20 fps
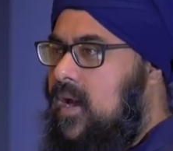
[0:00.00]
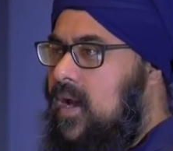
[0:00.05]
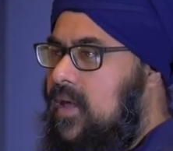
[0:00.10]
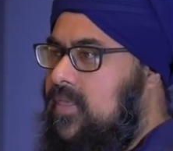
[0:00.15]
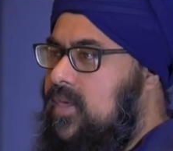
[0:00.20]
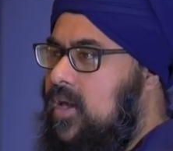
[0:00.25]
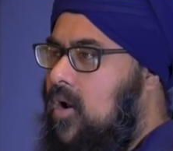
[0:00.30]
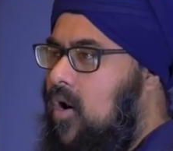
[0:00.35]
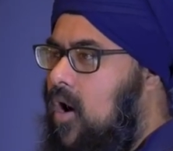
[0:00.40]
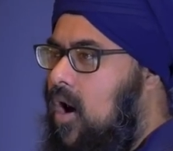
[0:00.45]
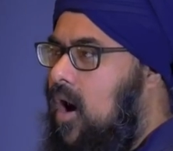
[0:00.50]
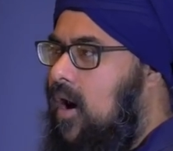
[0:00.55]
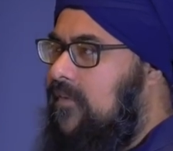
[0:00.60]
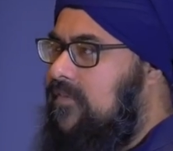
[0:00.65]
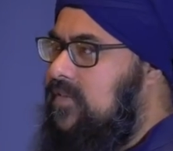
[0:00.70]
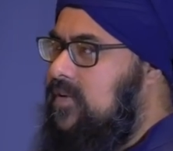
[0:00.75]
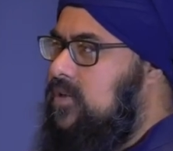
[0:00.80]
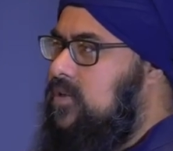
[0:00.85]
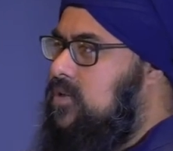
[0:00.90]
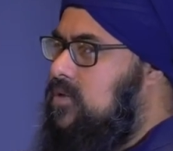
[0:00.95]
I think
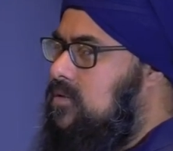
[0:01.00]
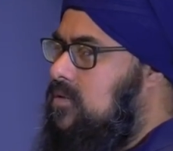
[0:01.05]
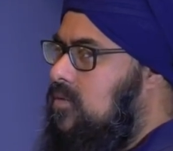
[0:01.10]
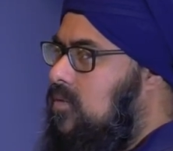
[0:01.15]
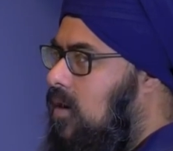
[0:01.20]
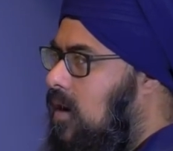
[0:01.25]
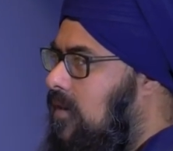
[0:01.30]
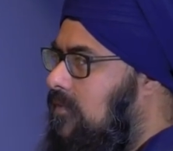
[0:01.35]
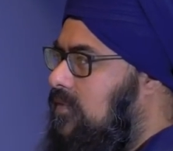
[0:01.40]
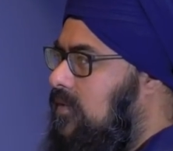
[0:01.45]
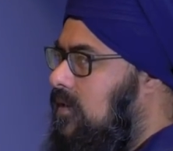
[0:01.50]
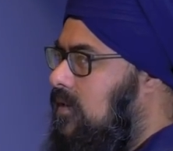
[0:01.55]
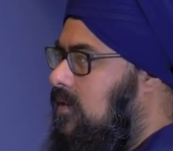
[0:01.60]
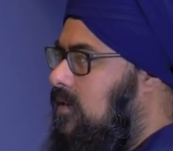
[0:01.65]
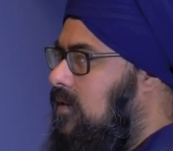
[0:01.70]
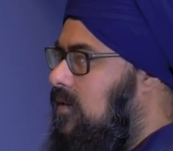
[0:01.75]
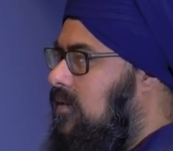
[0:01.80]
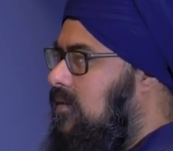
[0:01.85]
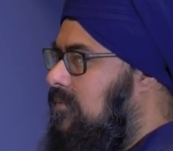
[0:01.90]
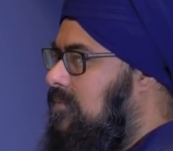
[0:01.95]
too often,